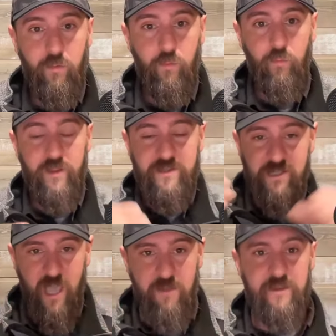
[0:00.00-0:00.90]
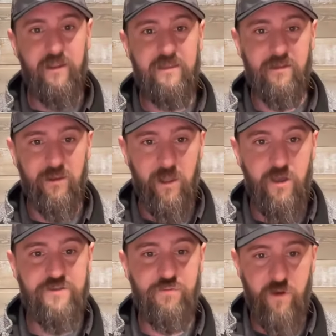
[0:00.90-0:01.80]
Let's calculate the
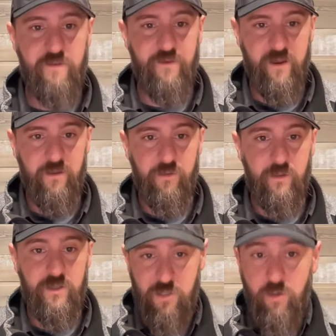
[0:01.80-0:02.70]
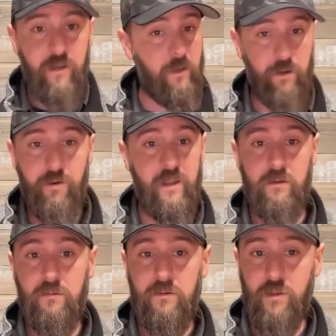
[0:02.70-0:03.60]
lost revenue because you can learn it.
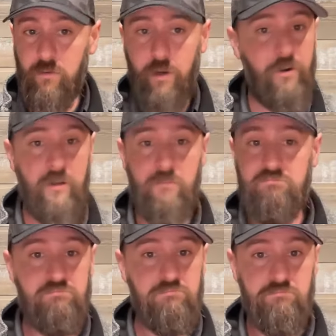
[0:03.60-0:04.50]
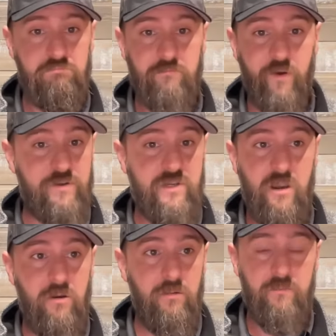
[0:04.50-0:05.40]
You'll learn it. First
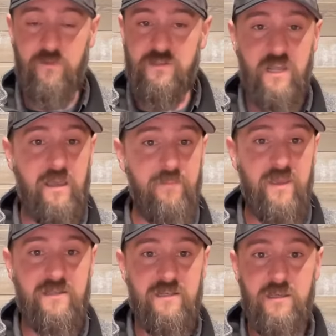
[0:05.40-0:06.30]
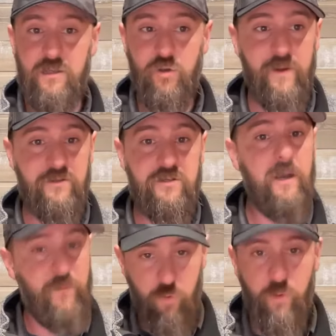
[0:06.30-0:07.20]
year, you stay busy, you do a bunch of
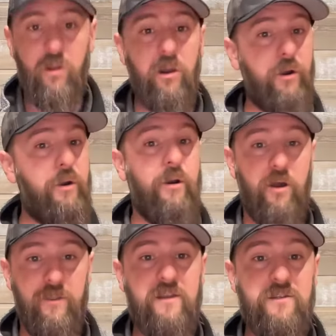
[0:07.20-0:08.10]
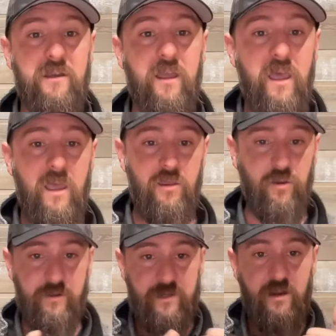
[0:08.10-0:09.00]
jobs, you will learn all that shit. You're
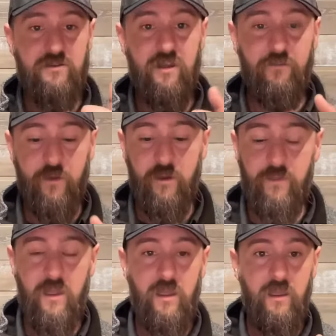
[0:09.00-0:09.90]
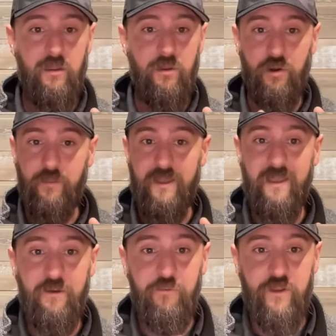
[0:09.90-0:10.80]
going to tear stuff up. You're going to be
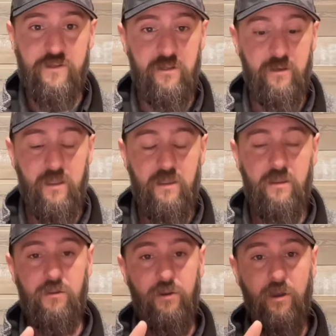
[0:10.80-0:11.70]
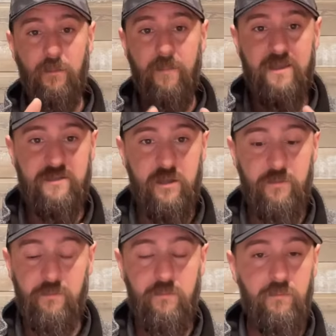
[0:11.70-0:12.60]
inefficient. You're going to mess
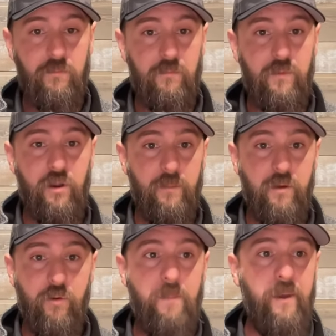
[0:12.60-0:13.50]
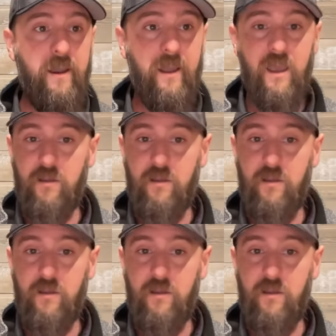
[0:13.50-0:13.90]
up. You're going to be repainting the house.